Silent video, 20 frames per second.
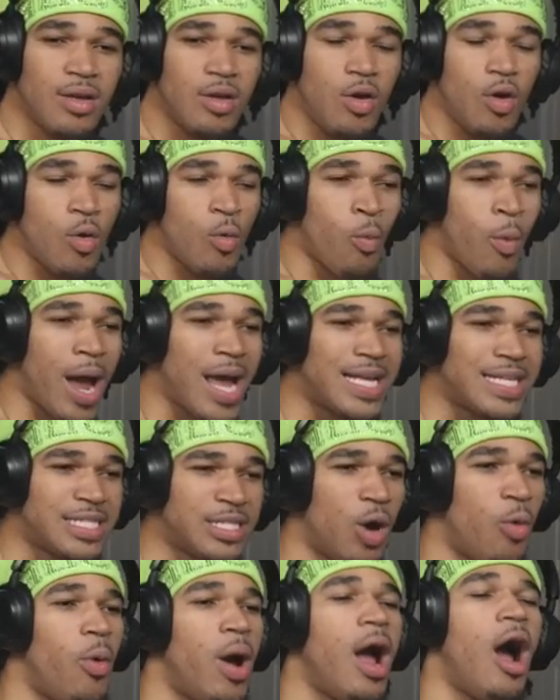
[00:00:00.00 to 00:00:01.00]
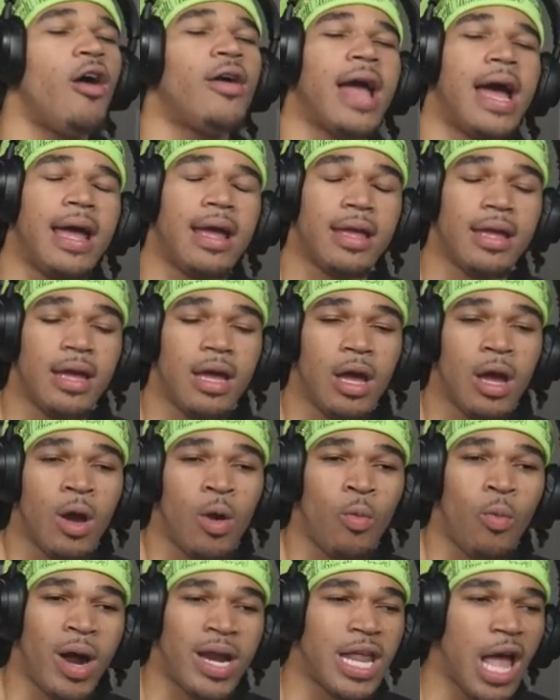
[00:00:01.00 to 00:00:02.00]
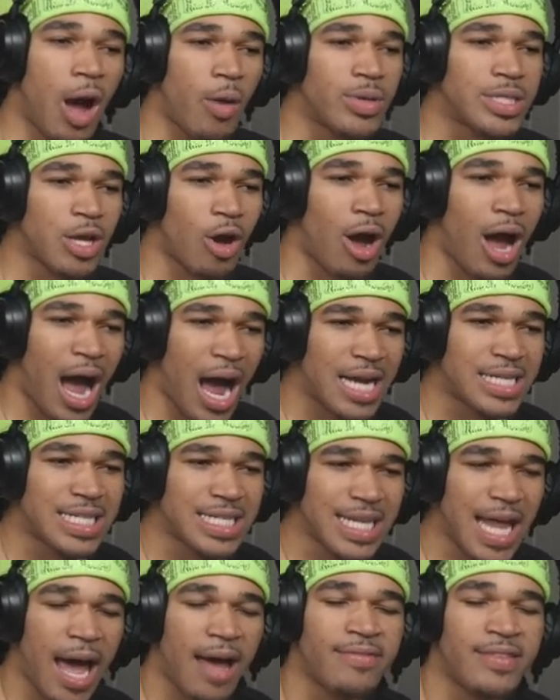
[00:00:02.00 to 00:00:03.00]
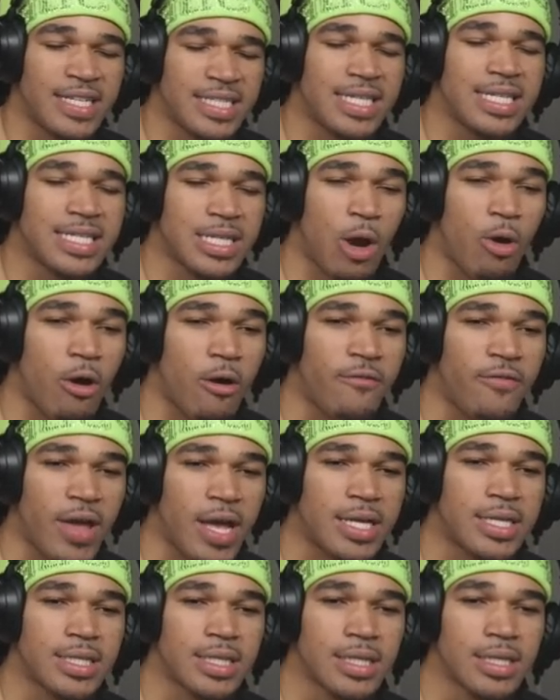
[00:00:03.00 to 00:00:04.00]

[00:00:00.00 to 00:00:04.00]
Wait, so, okay. When y'all was on IG Live, did she show her face?